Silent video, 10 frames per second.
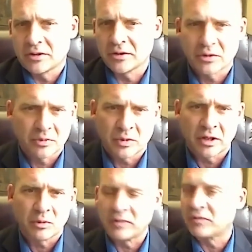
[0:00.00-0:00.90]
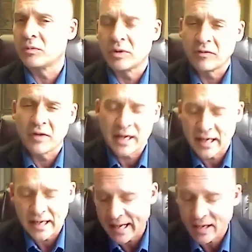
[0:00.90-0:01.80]
is, we've vetted
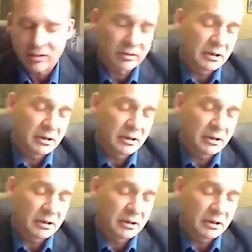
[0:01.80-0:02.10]
it out.